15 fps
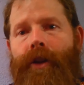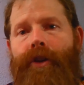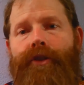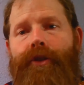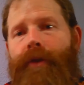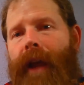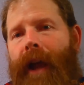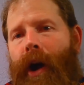
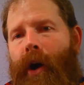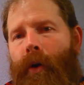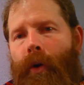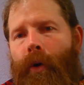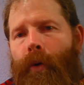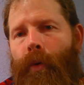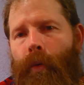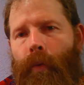So
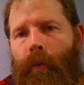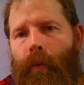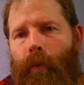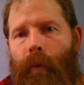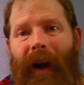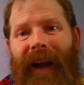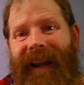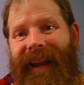now,
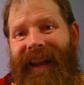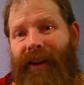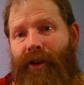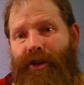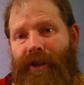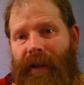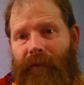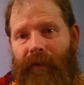what
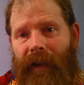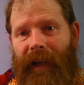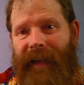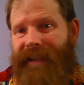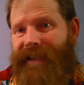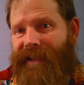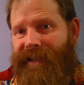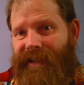energy of
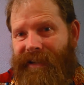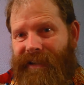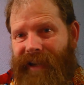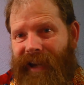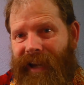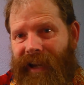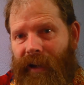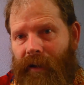light does it
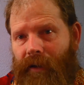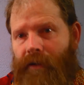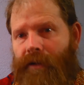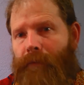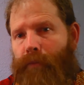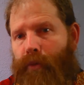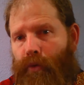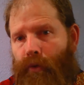take
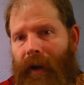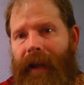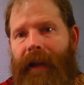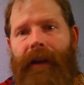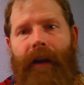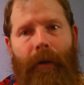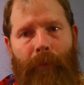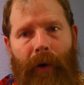to
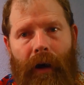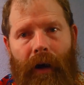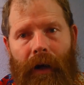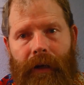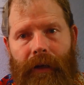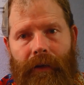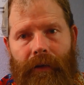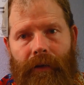break a
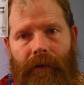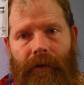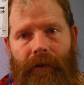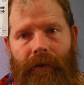bond?